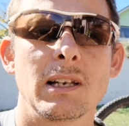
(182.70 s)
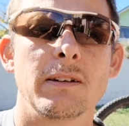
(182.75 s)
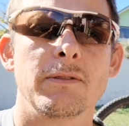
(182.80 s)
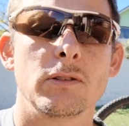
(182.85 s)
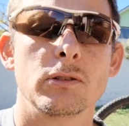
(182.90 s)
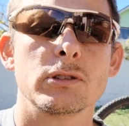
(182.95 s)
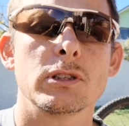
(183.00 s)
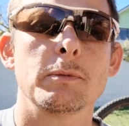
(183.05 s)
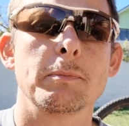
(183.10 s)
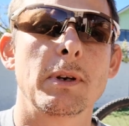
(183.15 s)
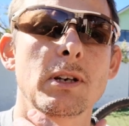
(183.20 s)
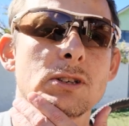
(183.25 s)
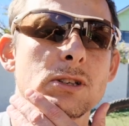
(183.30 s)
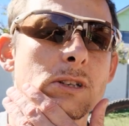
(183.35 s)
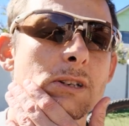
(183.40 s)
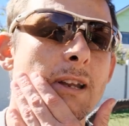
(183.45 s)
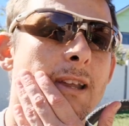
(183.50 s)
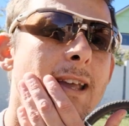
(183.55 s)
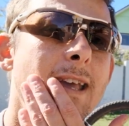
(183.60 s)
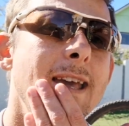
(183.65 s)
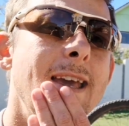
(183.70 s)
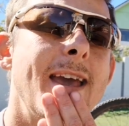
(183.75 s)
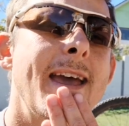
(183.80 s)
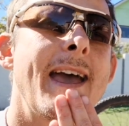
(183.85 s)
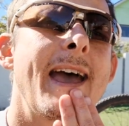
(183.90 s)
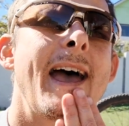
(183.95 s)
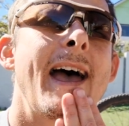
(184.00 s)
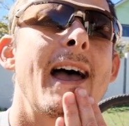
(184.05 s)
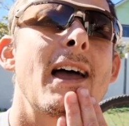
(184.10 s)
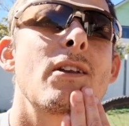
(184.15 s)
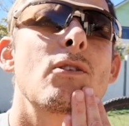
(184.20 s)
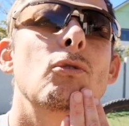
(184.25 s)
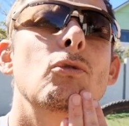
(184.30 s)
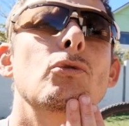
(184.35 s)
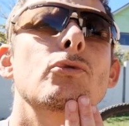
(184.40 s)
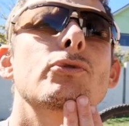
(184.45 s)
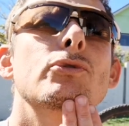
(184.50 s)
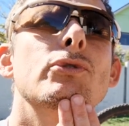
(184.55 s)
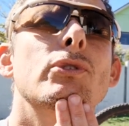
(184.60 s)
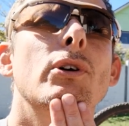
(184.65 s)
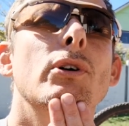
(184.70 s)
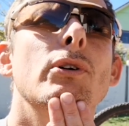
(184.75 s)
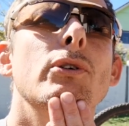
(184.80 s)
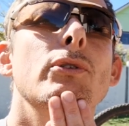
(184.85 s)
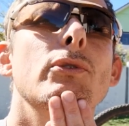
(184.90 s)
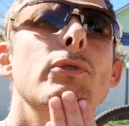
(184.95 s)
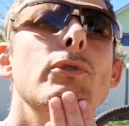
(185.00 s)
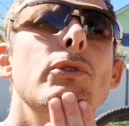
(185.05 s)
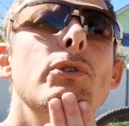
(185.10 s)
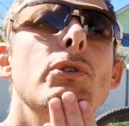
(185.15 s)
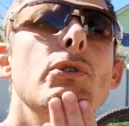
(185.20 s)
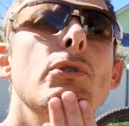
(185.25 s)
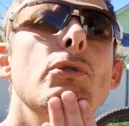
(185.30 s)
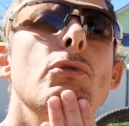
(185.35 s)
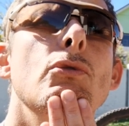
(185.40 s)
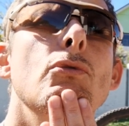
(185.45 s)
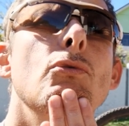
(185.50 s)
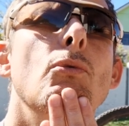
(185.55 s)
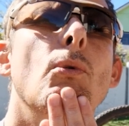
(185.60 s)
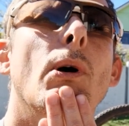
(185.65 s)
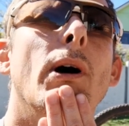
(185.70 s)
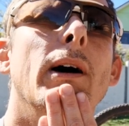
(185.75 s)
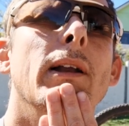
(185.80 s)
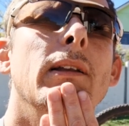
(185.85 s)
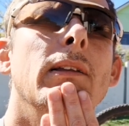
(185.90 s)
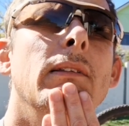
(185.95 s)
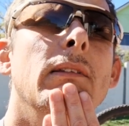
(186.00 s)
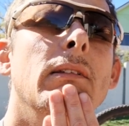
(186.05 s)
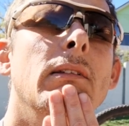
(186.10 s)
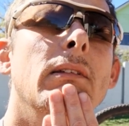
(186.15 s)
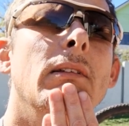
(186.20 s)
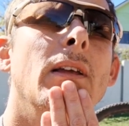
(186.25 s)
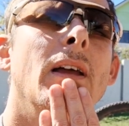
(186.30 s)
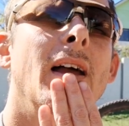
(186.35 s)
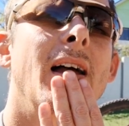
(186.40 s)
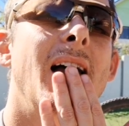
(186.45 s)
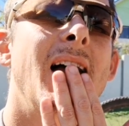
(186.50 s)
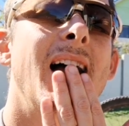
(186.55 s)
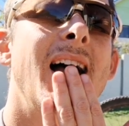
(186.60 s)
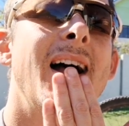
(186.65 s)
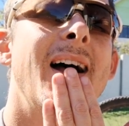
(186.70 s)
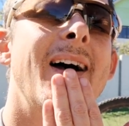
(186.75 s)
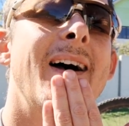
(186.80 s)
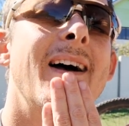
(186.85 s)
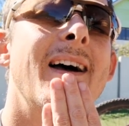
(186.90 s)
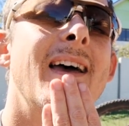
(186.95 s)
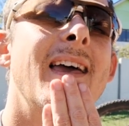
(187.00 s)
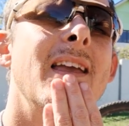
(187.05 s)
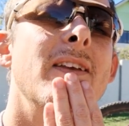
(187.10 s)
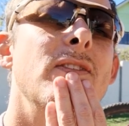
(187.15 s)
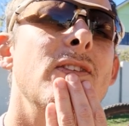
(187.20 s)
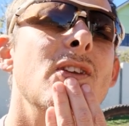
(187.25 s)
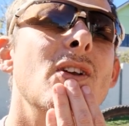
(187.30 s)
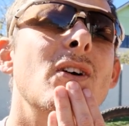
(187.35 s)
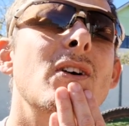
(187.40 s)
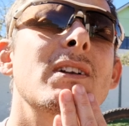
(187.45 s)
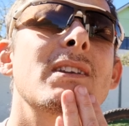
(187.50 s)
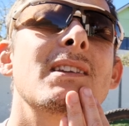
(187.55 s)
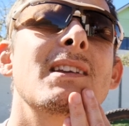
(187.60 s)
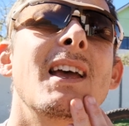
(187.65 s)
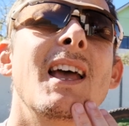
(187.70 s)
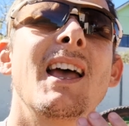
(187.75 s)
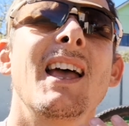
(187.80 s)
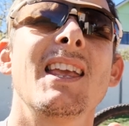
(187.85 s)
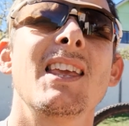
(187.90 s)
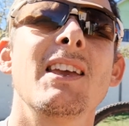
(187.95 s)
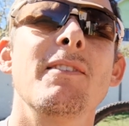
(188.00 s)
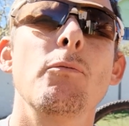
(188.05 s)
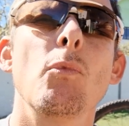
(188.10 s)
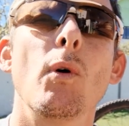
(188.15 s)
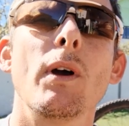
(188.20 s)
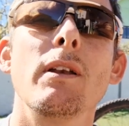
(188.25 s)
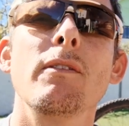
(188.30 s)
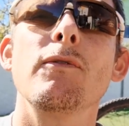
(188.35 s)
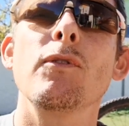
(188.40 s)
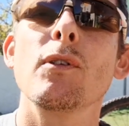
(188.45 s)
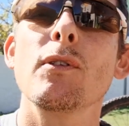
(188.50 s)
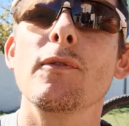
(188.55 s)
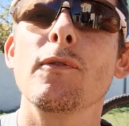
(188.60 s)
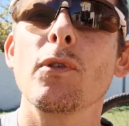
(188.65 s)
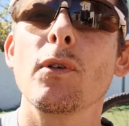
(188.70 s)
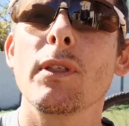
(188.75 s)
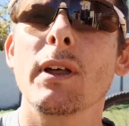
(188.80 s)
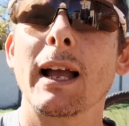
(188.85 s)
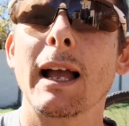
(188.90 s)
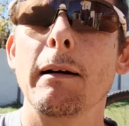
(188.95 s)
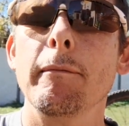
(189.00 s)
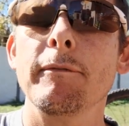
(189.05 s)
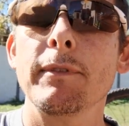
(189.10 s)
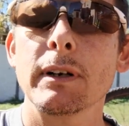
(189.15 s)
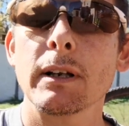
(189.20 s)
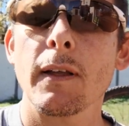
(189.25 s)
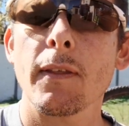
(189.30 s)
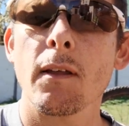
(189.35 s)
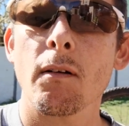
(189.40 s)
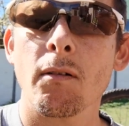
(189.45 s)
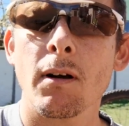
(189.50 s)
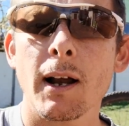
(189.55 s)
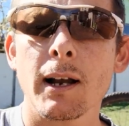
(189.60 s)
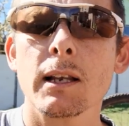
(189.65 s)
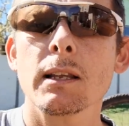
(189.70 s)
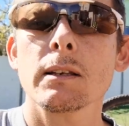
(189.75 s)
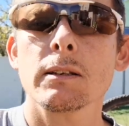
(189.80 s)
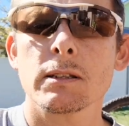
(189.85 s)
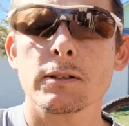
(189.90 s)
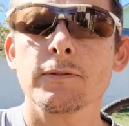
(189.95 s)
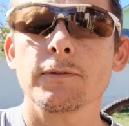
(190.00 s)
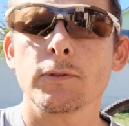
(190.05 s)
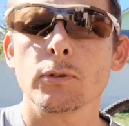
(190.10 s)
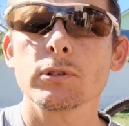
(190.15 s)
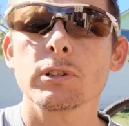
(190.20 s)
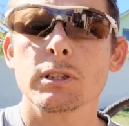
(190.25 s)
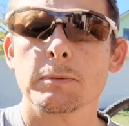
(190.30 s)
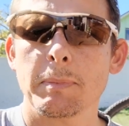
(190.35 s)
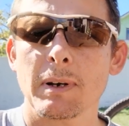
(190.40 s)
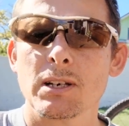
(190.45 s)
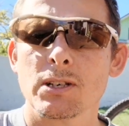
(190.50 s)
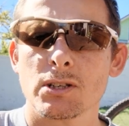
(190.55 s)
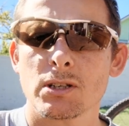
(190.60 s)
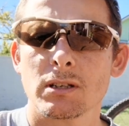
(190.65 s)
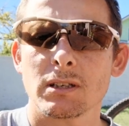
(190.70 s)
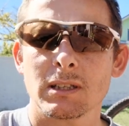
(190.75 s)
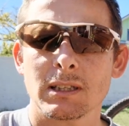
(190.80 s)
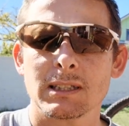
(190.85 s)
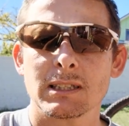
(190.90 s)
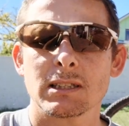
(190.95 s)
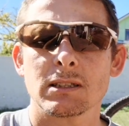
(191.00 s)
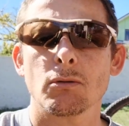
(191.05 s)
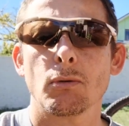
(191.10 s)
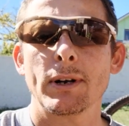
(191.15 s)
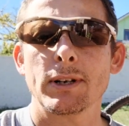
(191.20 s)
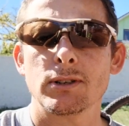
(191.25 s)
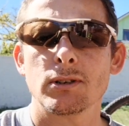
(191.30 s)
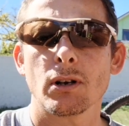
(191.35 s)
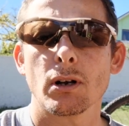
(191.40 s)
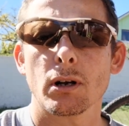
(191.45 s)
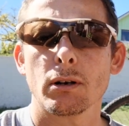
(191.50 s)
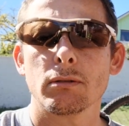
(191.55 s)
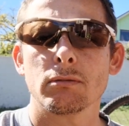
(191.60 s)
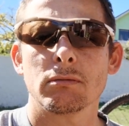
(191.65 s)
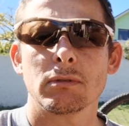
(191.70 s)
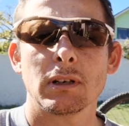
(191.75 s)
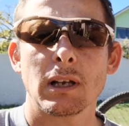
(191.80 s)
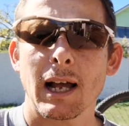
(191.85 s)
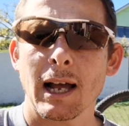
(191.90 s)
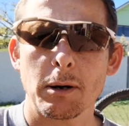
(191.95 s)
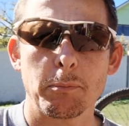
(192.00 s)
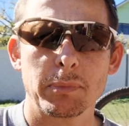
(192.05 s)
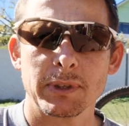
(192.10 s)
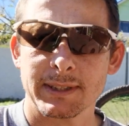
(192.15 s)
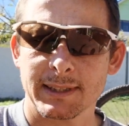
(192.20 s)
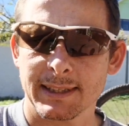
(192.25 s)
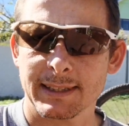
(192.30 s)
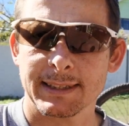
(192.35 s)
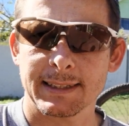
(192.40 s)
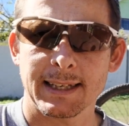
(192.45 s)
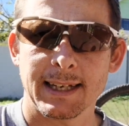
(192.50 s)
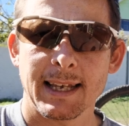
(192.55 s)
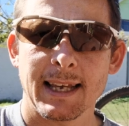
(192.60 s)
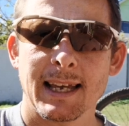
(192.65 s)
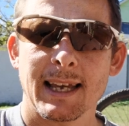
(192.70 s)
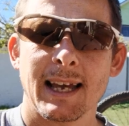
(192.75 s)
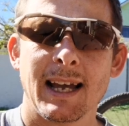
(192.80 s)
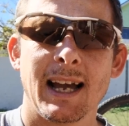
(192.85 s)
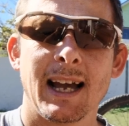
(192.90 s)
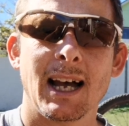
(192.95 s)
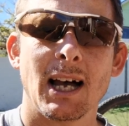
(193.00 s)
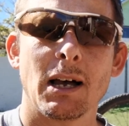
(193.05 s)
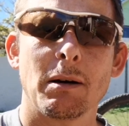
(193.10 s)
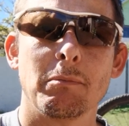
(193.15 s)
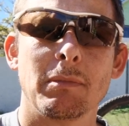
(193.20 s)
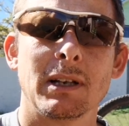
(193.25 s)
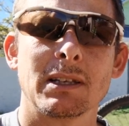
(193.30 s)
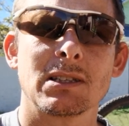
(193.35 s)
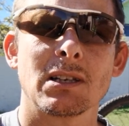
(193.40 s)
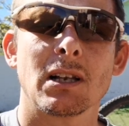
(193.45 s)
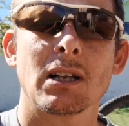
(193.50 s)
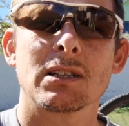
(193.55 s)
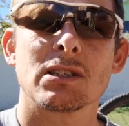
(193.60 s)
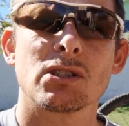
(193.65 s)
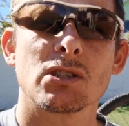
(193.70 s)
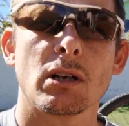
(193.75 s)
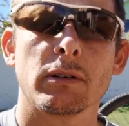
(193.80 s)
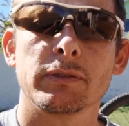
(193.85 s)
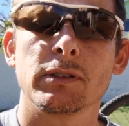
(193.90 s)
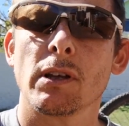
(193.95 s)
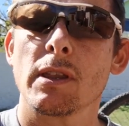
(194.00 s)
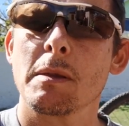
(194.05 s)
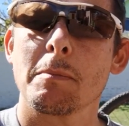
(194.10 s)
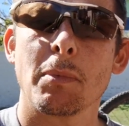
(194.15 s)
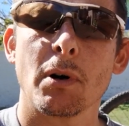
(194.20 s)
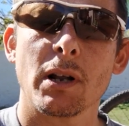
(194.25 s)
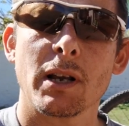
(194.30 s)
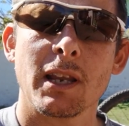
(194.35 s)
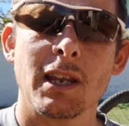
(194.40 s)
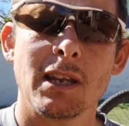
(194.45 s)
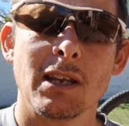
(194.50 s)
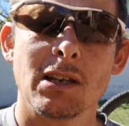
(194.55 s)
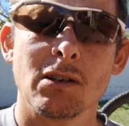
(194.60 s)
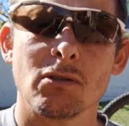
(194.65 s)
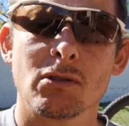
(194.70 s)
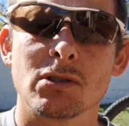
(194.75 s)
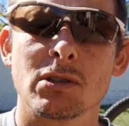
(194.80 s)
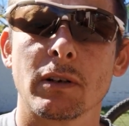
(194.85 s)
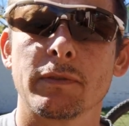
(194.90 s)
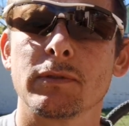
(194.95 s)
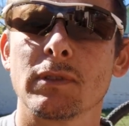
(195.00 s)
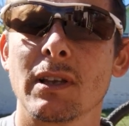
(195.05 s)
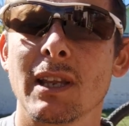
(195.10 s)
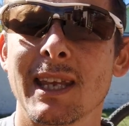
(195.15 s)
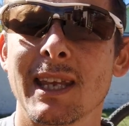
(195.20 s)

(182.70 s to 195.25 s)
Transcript: full suspension. And also you want... you have more info for the comfort of the ride, this full suspension is the way to go, 100%. It's a lot softer on the body or softer on the